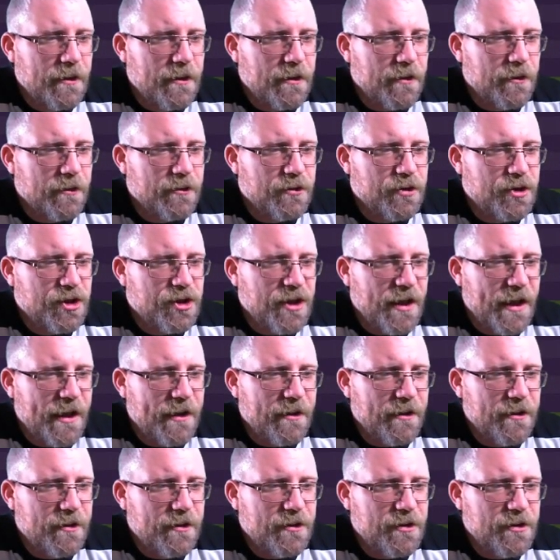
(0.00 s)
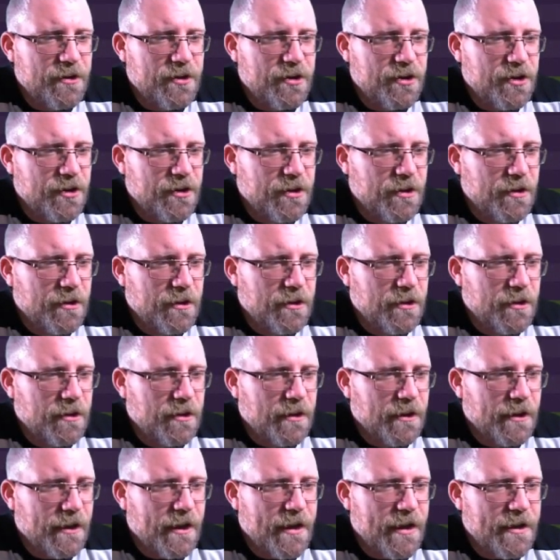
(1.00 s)
unchallenged,
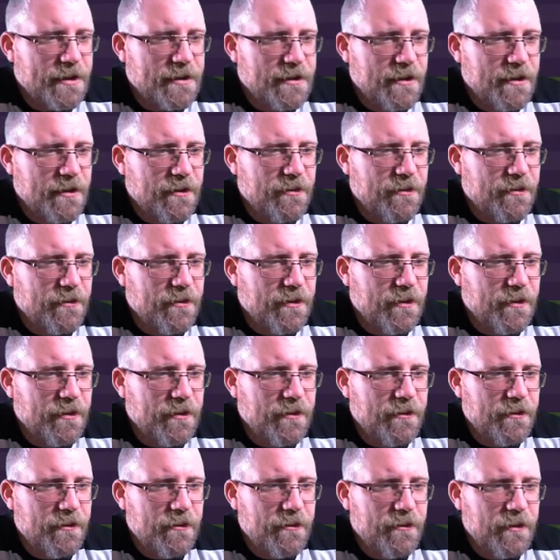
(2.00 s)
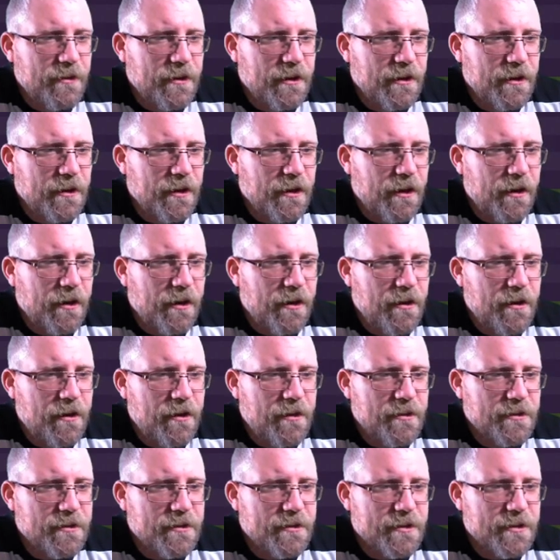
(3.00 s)
gets it through,
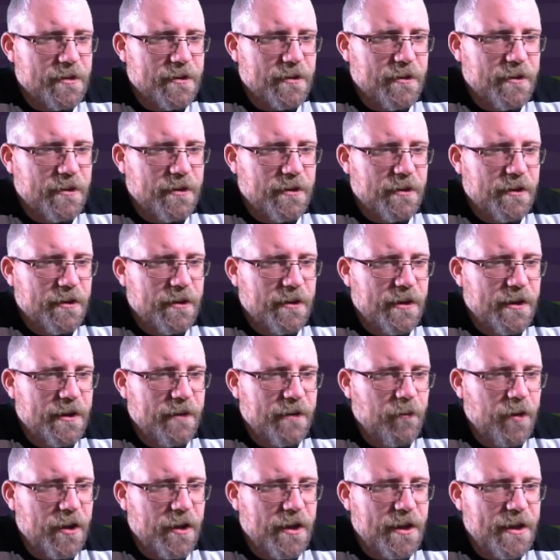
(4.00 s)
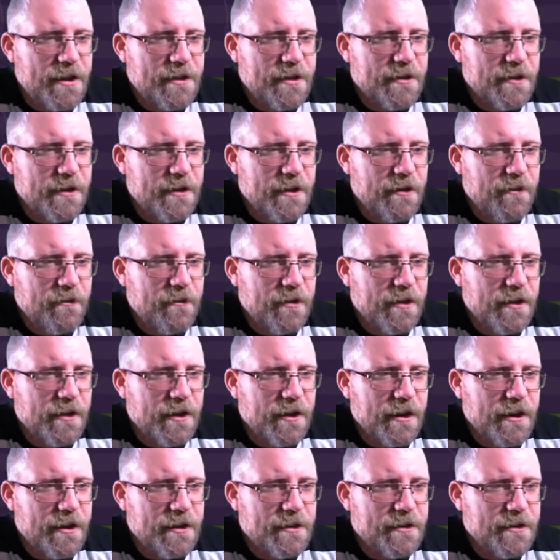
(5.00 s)
Hart, and then we need to deal with
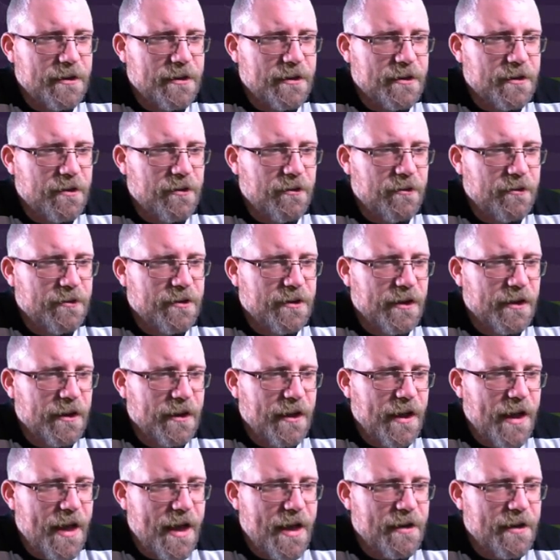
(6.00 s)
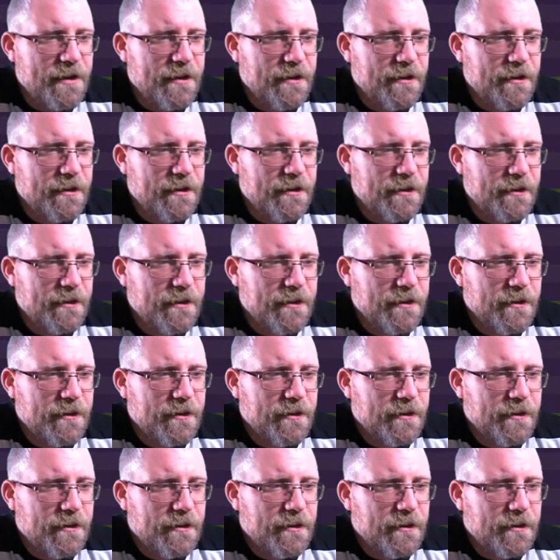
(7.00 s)
this. It's Coulson again,
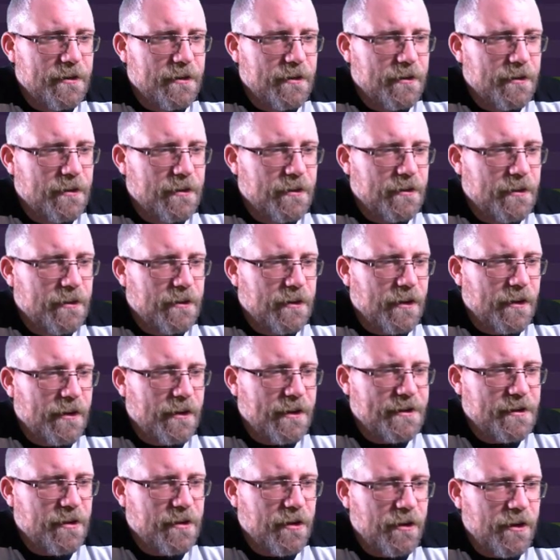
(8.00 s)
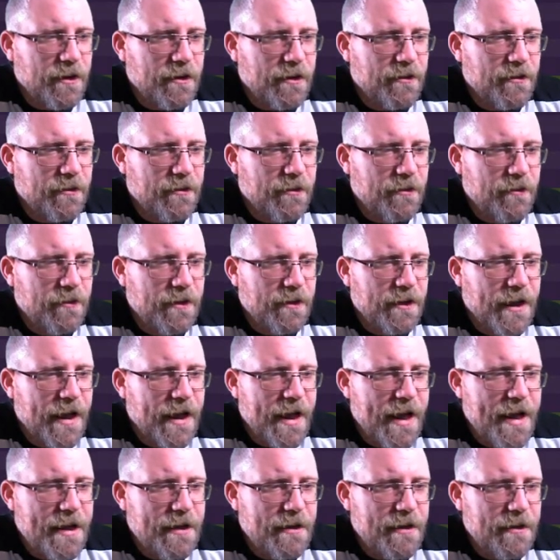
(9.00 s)
and he's got it through
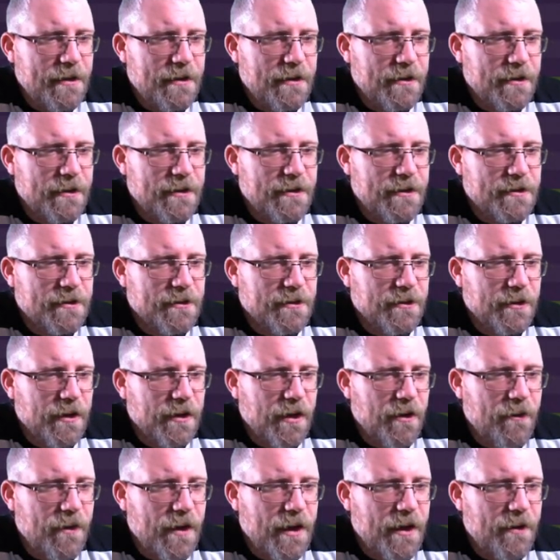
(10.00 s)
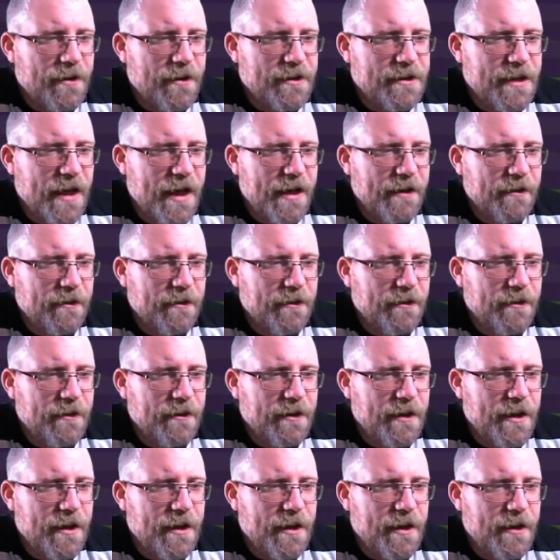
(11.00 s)
again. It's going to go out. It's
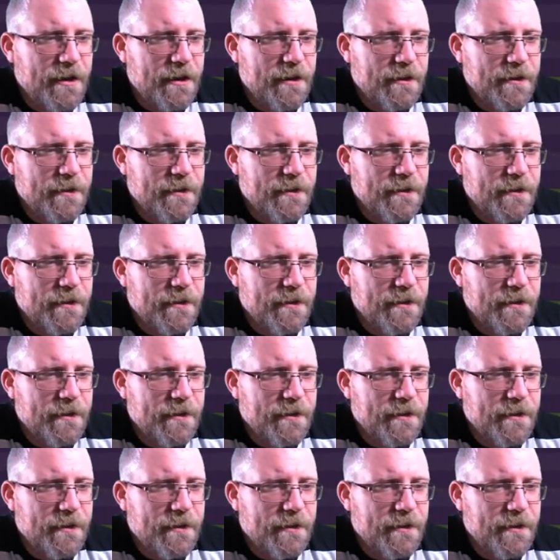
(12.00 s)
Hanlon there,